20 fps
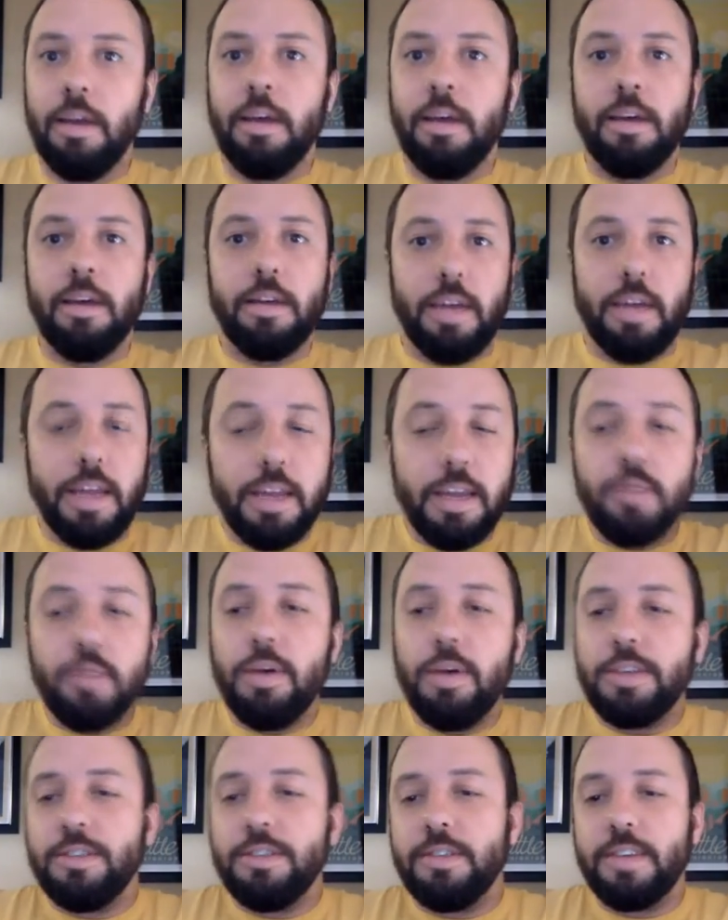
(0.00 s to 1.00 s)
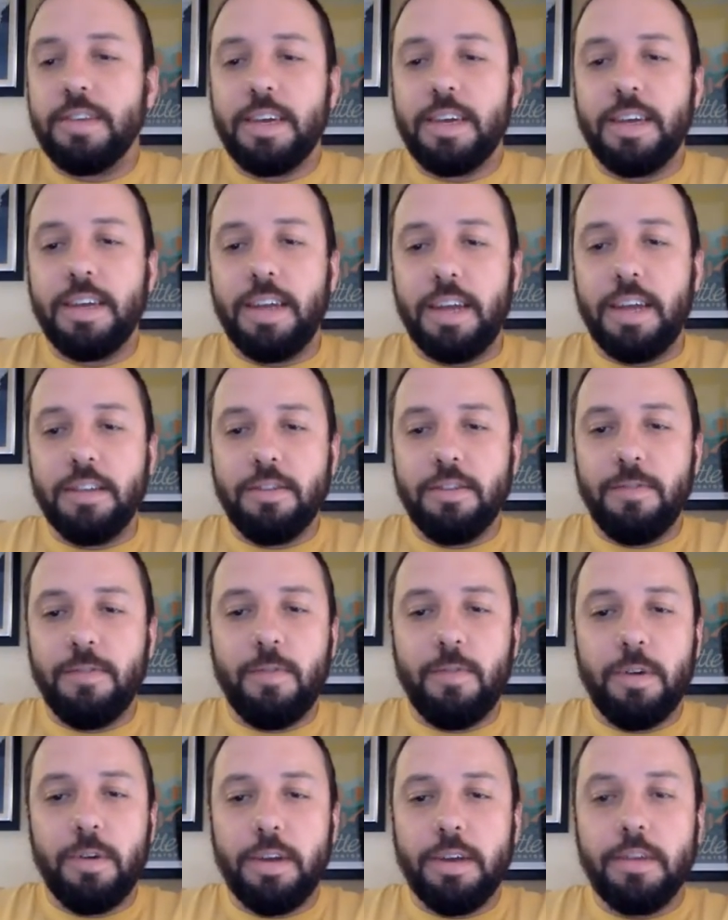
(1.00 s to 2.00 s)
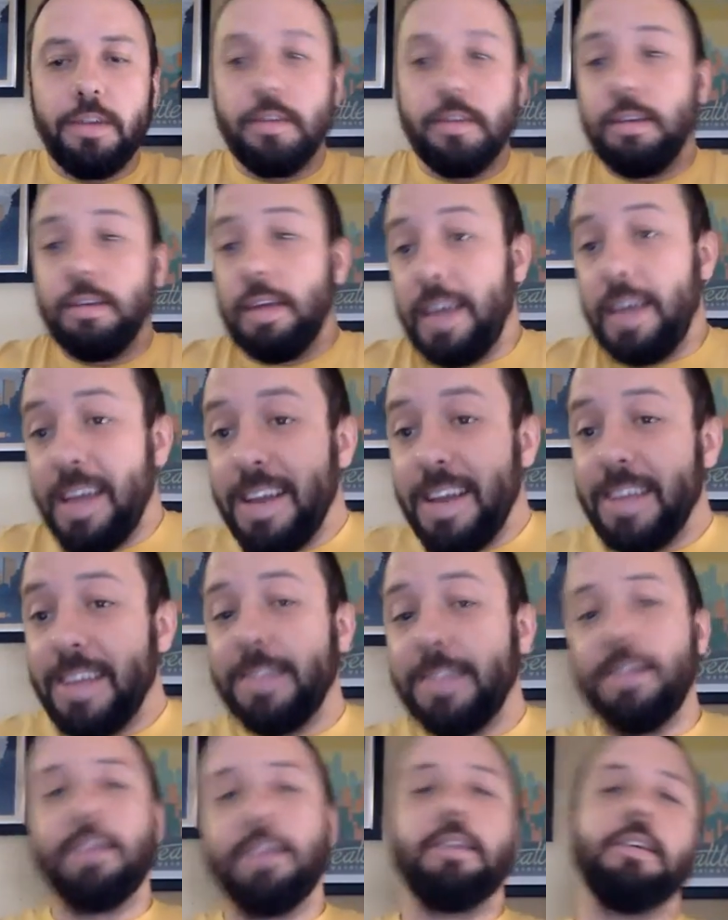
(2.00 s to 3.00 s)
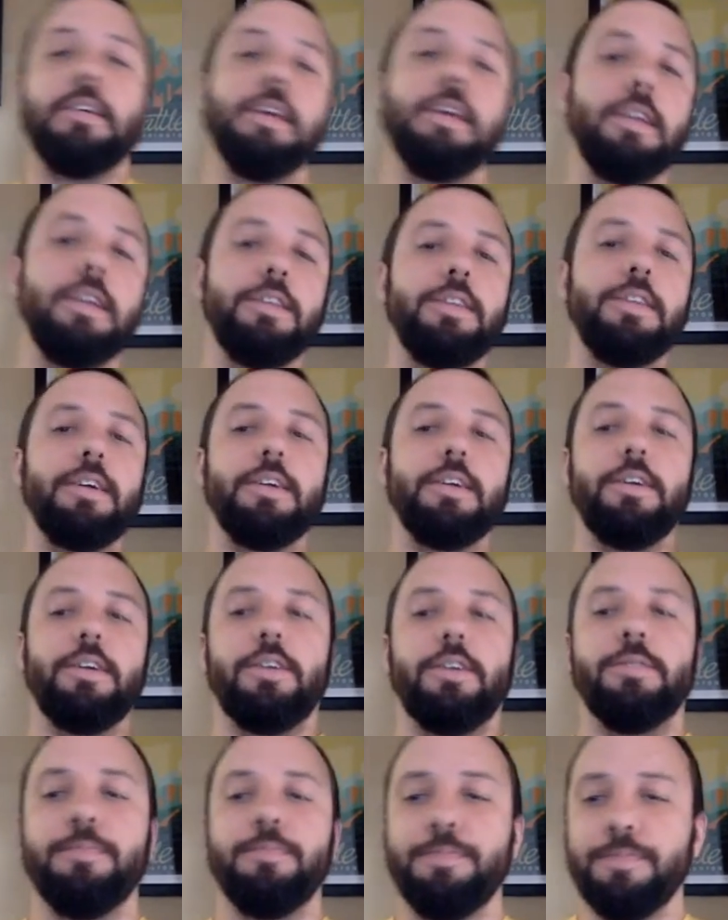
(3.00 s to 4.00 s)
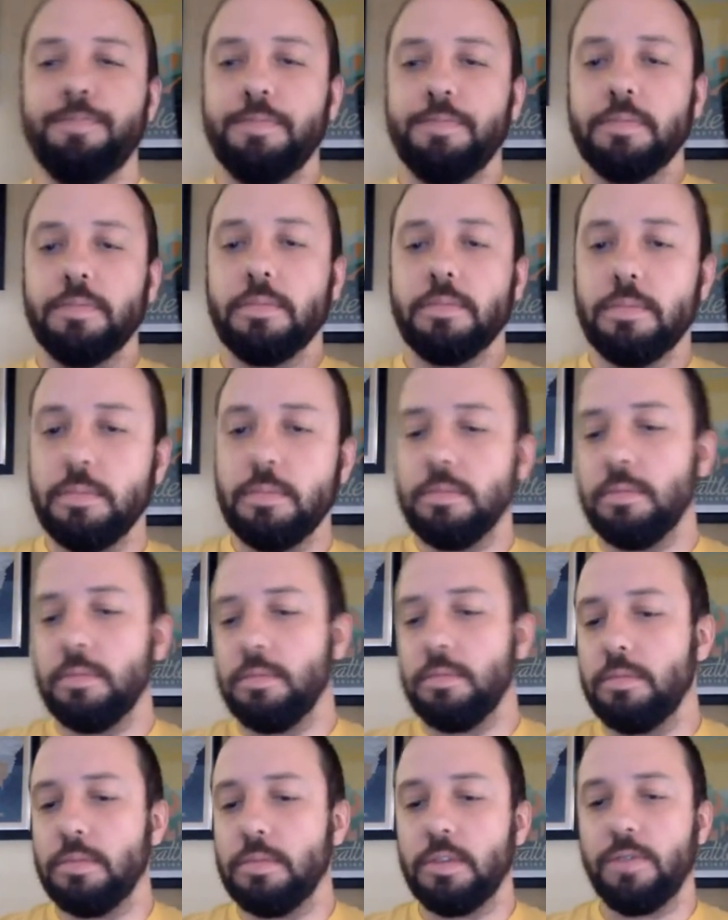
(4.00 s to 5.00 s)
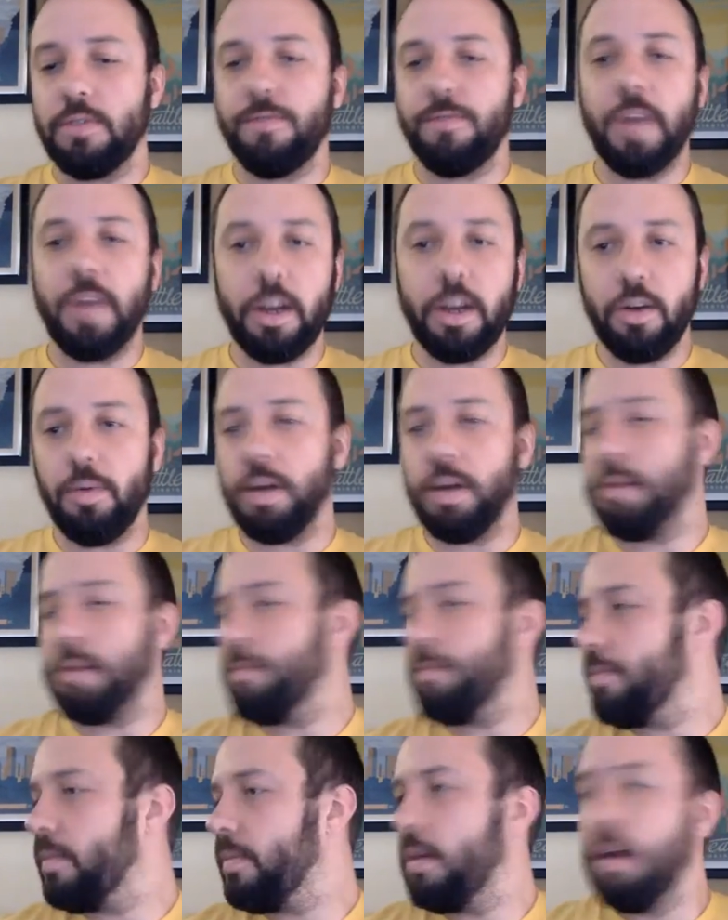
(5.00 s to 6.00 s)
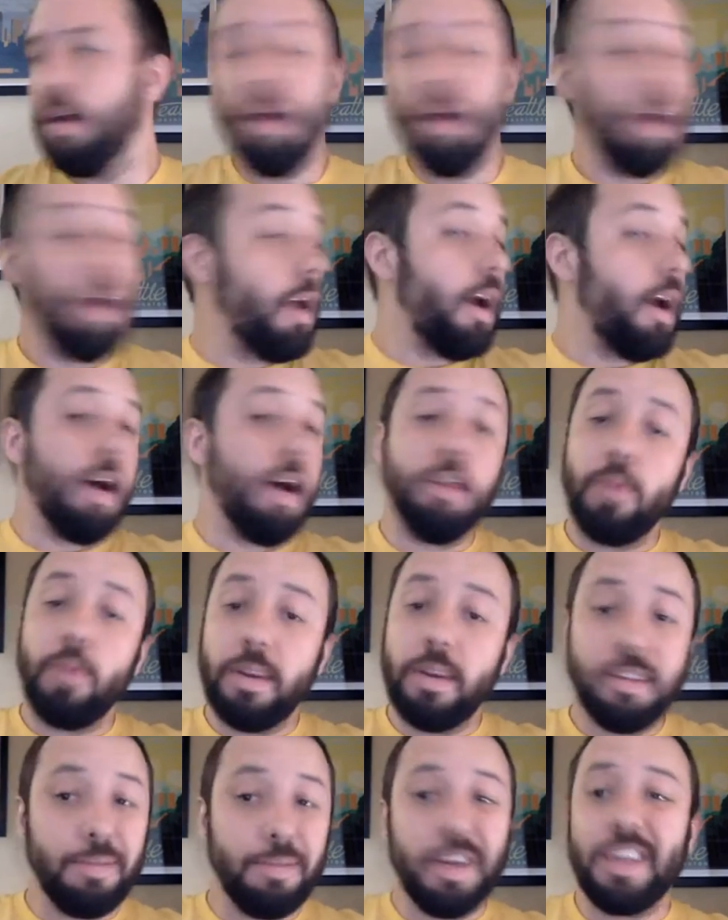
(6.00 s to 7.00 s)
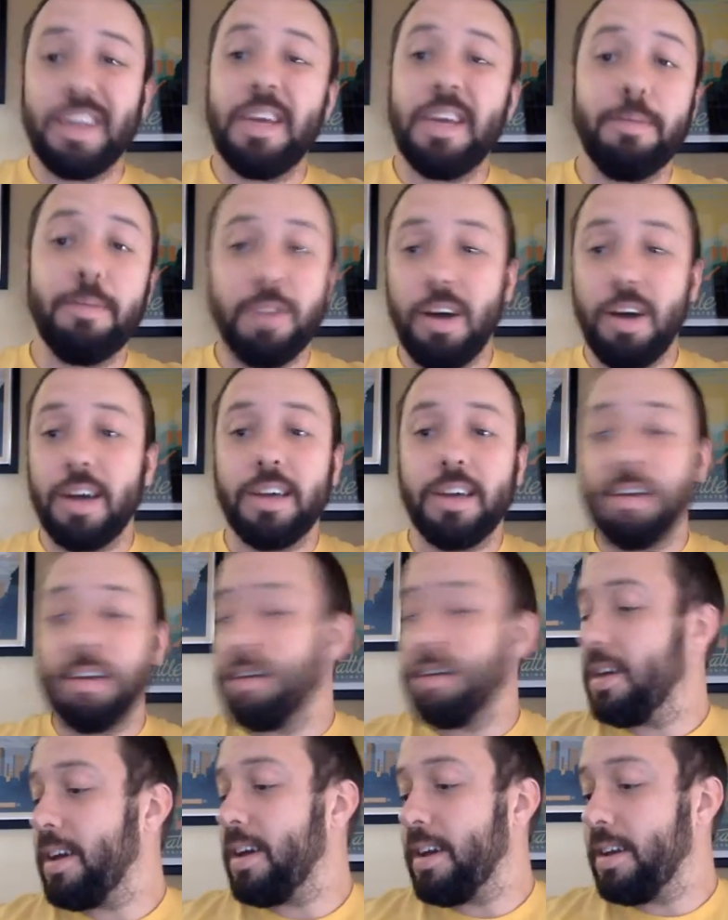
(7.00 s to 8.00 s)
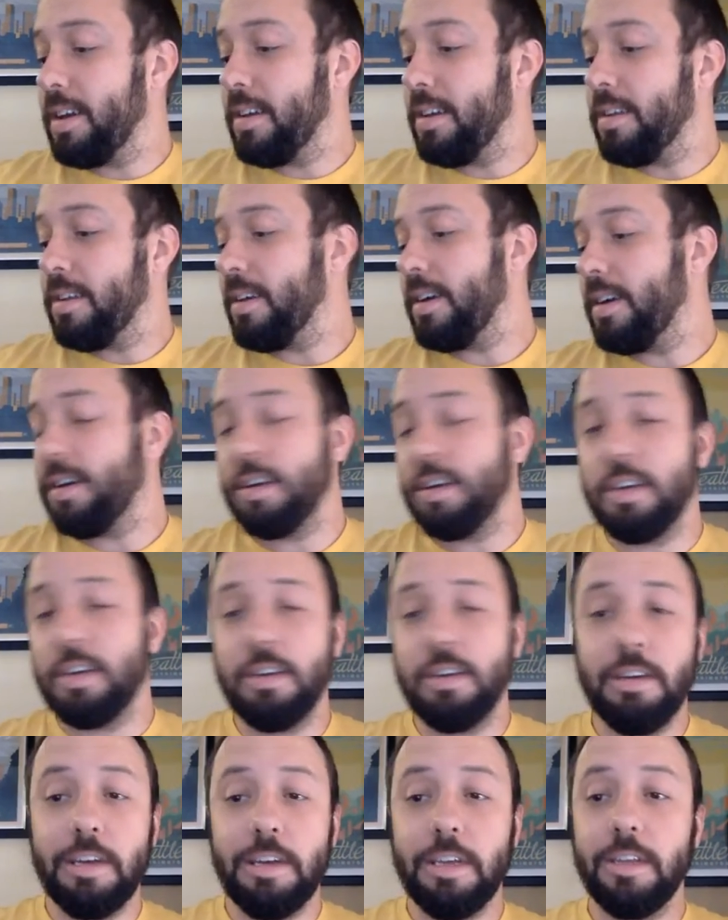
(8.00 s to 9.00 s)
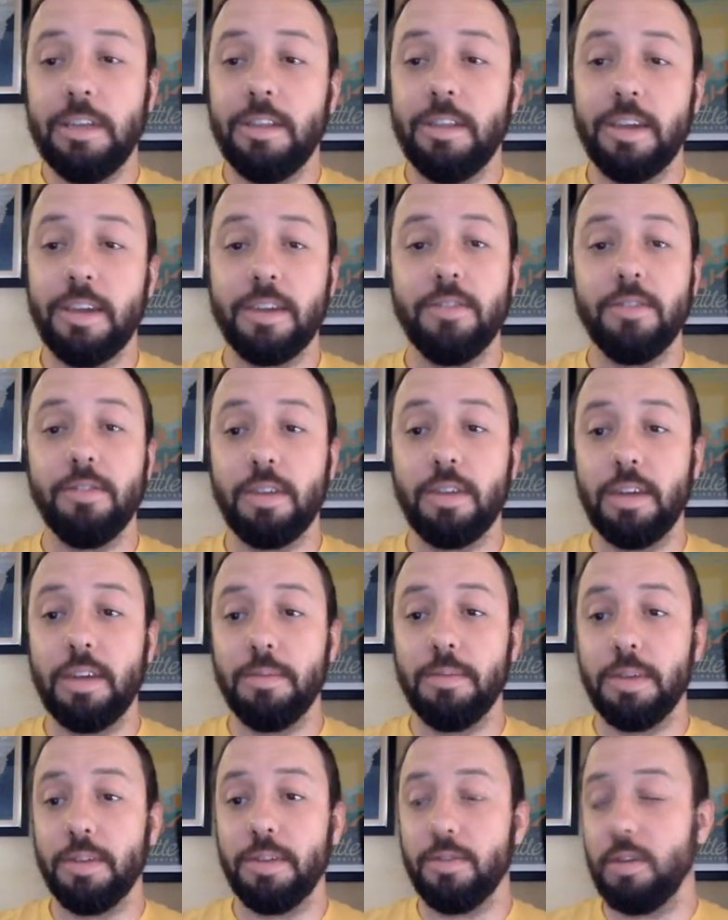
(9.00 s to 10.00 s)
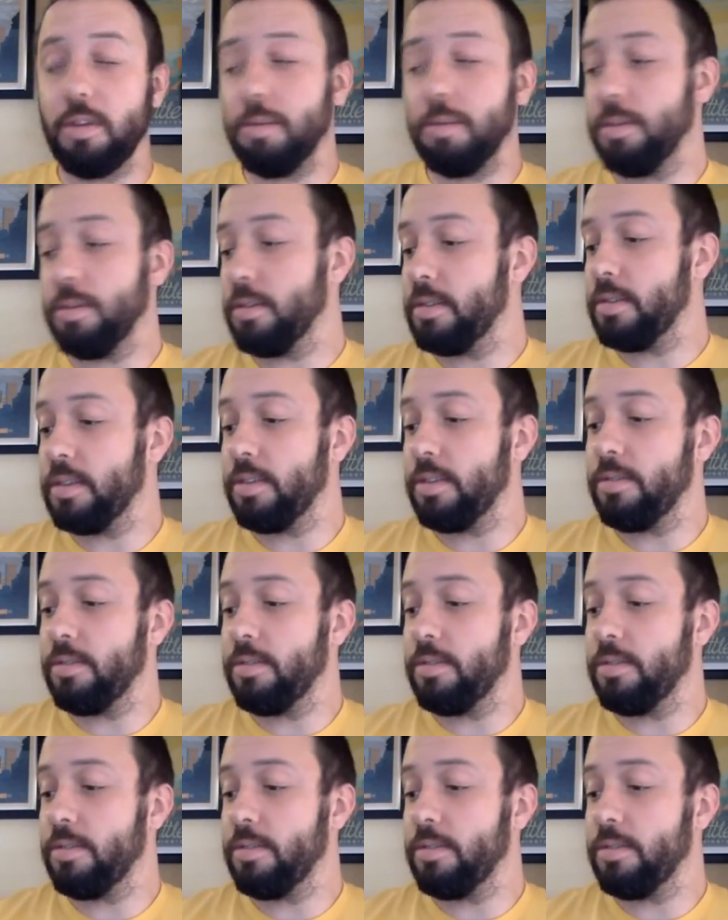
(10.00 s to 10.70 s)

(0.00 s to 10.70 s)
Any questions I can answer for you? Anything at all. Just fire away. Otherwise, I'm going to keep talking, and that can only get me in trouble. So